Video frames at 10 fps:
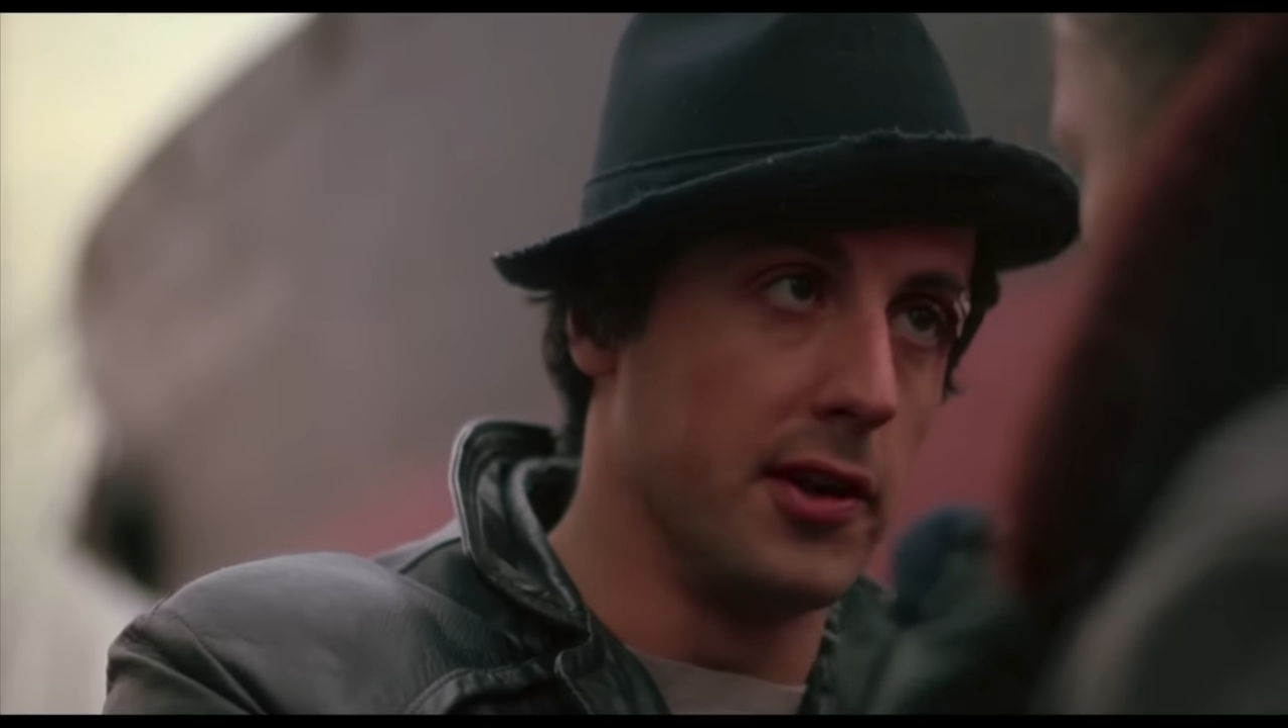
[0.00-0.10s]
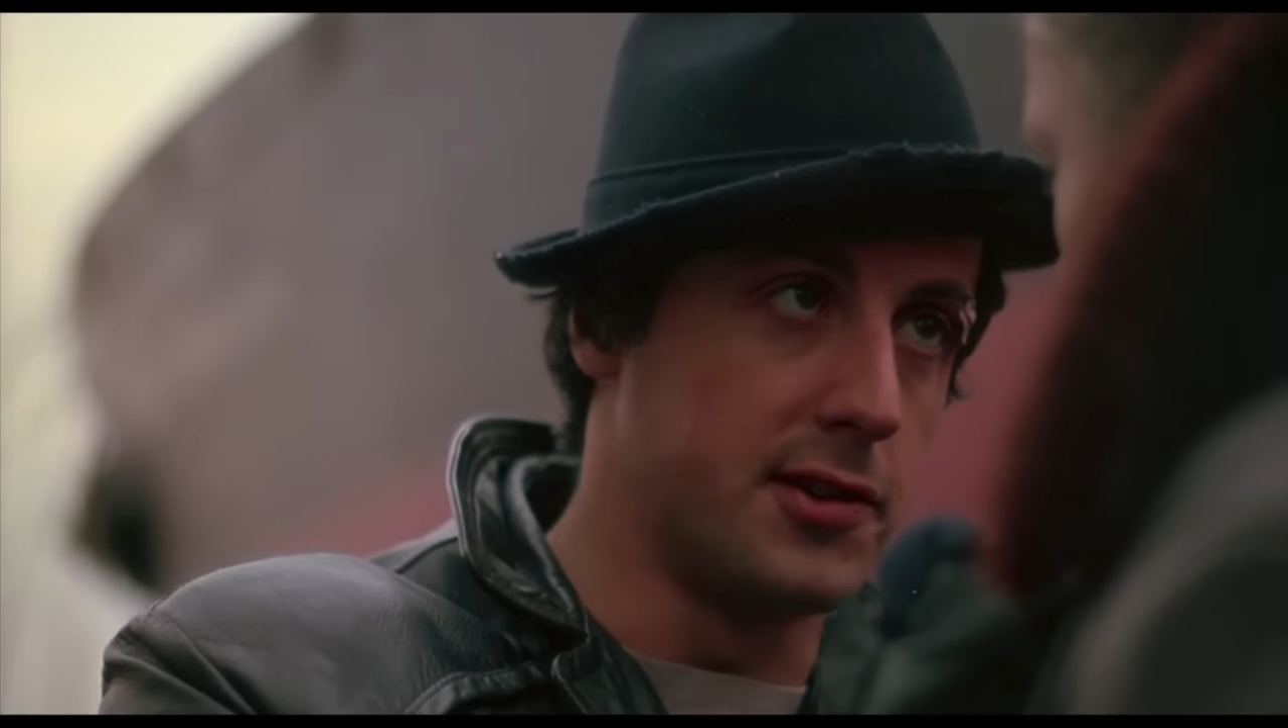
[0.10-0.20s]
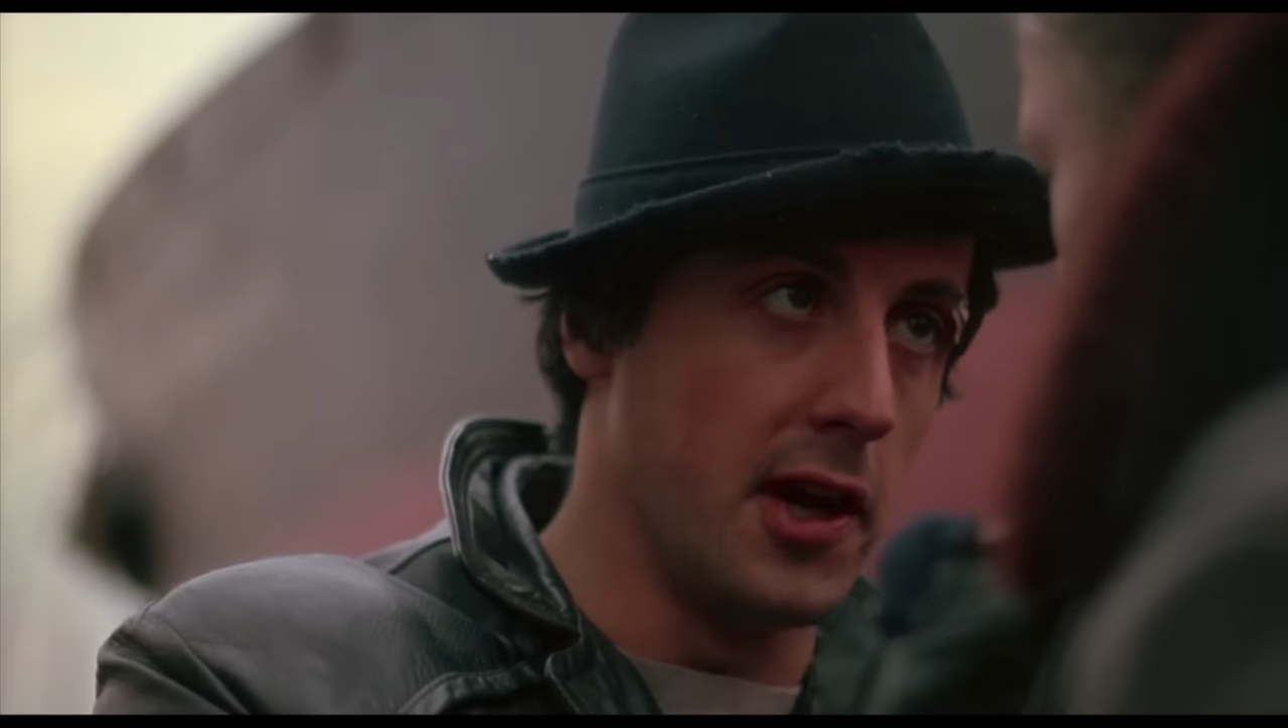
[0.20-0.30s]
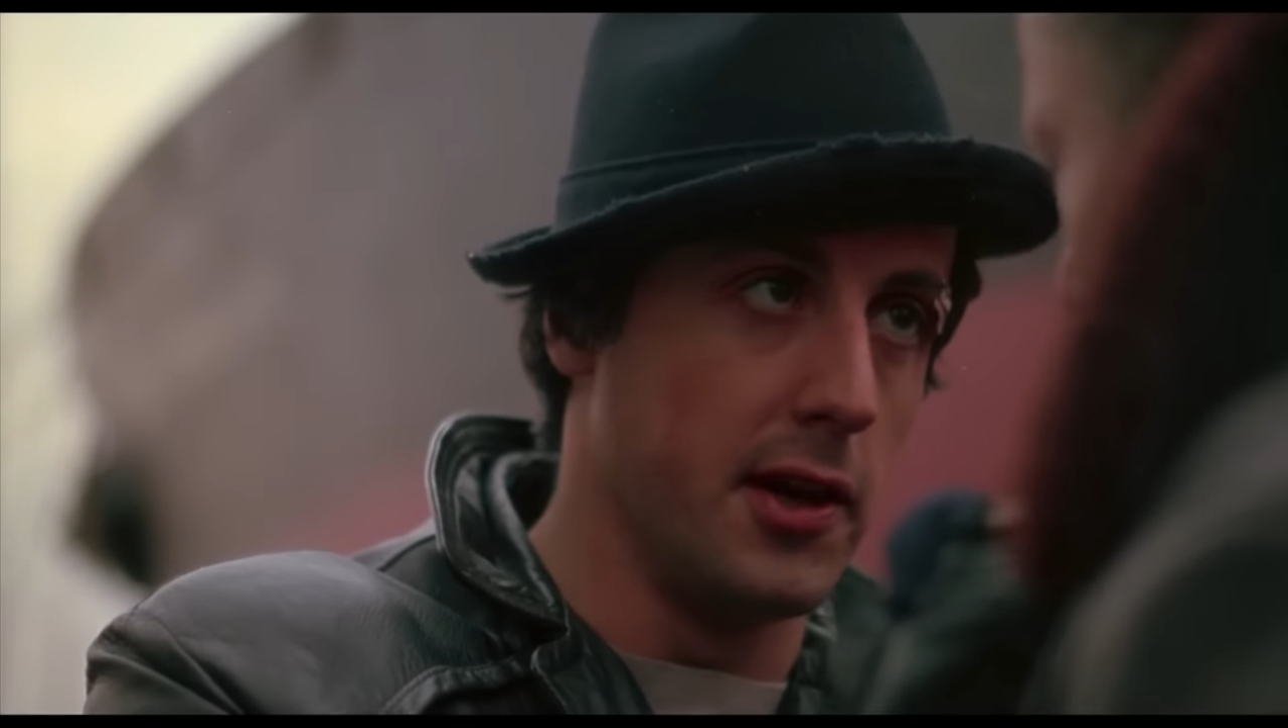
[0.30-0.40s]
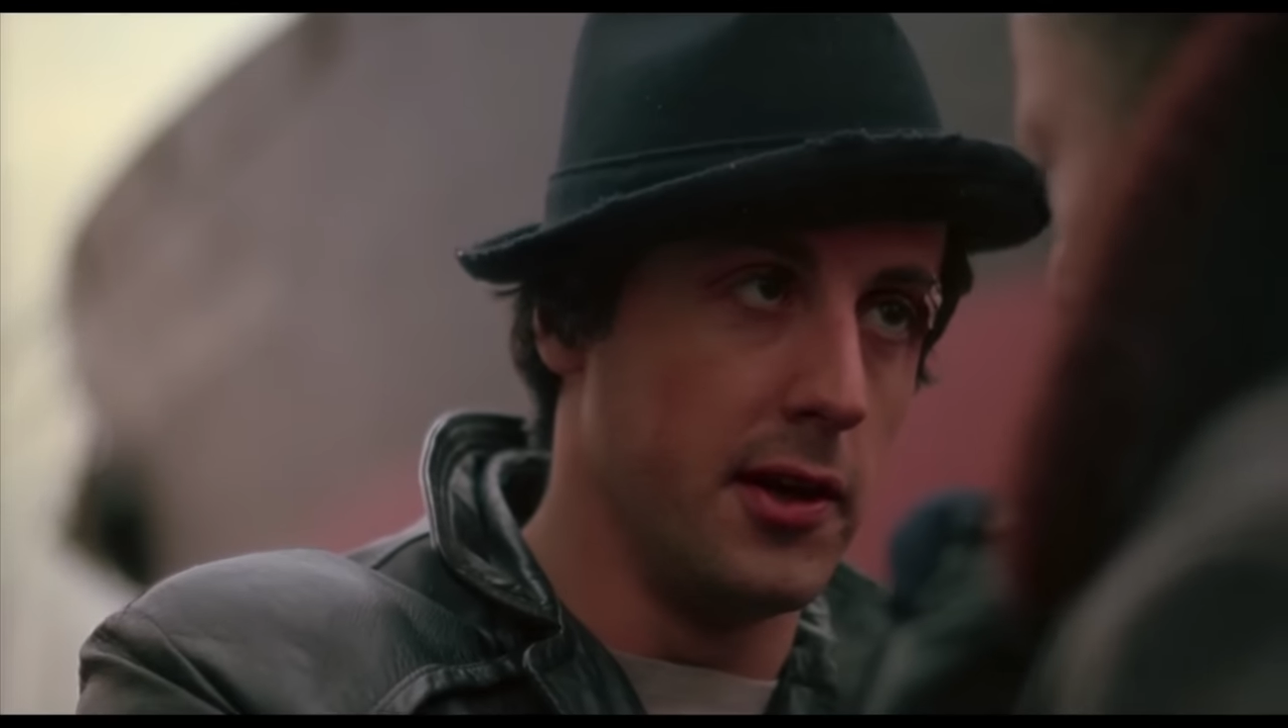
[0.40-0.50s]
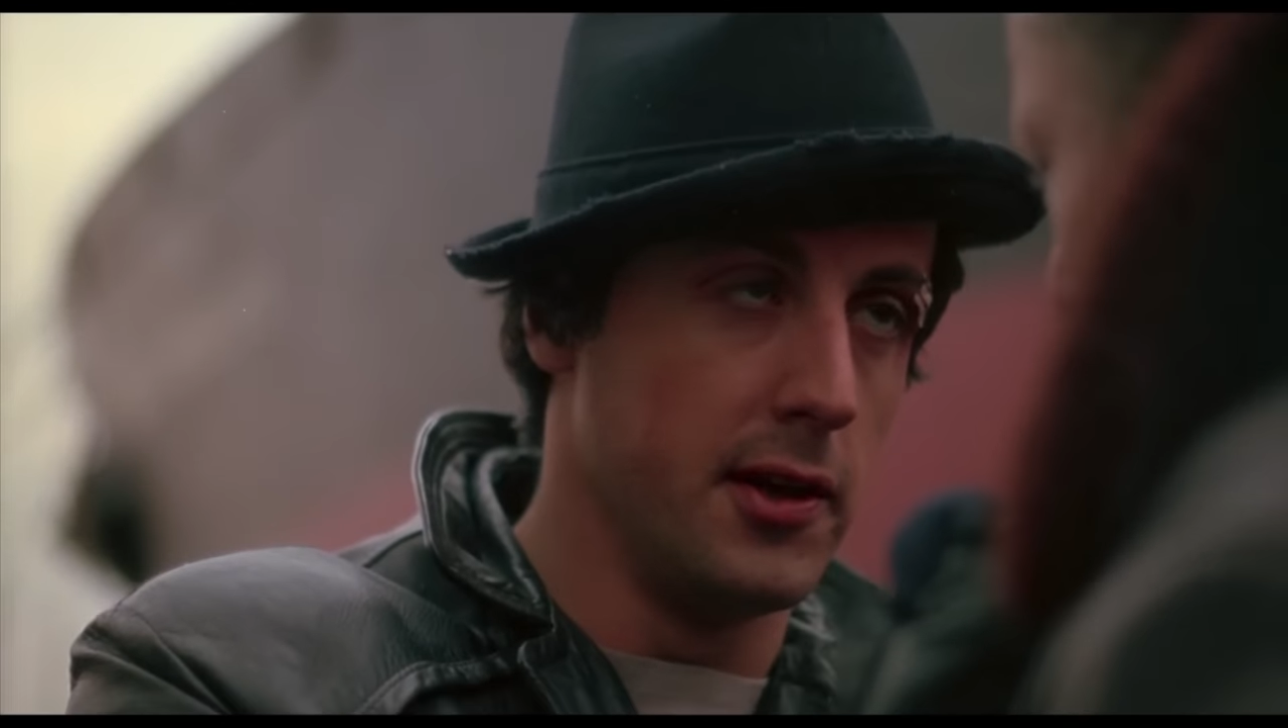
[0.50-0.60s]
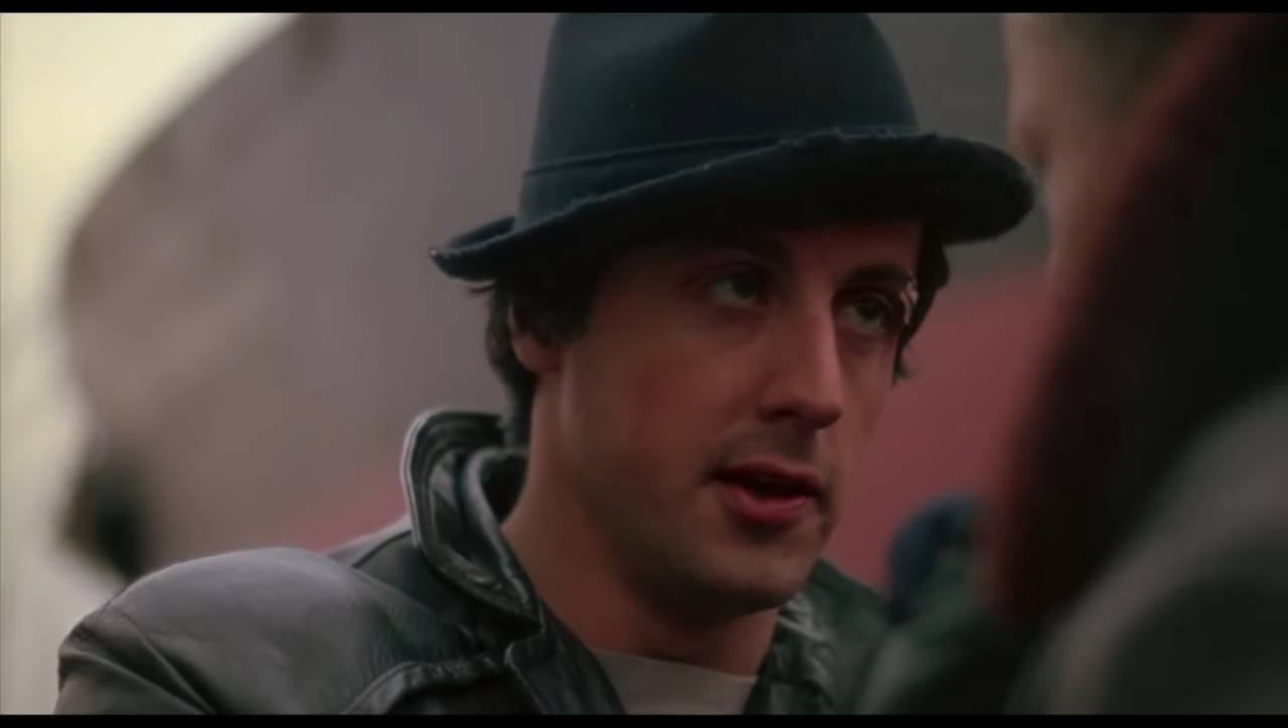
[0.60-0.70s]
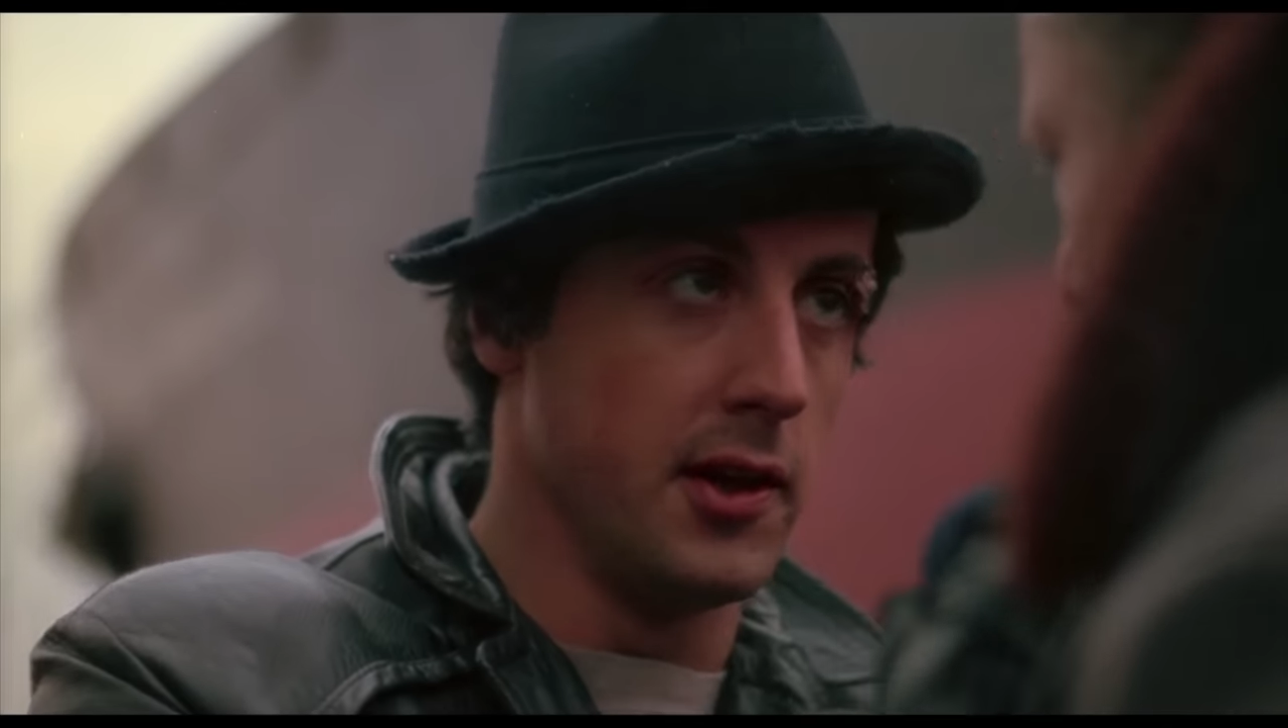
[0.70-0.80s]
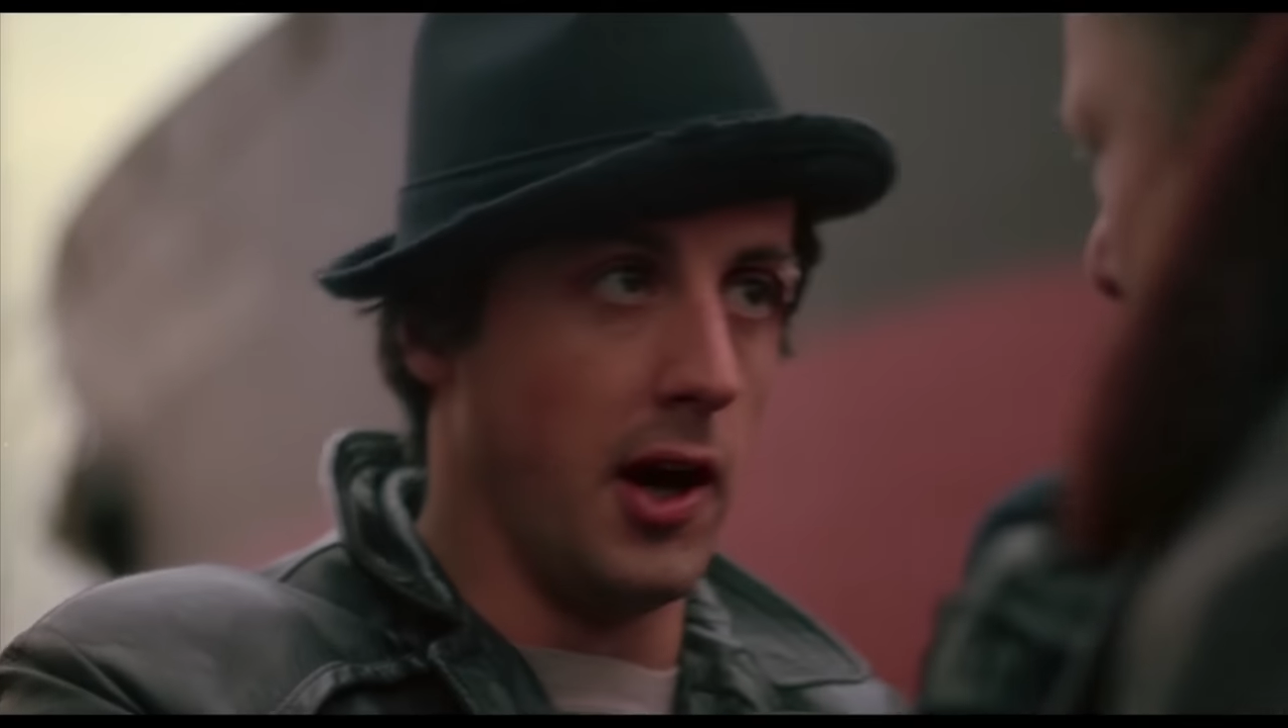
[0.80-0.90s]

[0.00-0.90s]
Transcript: You understand? Please.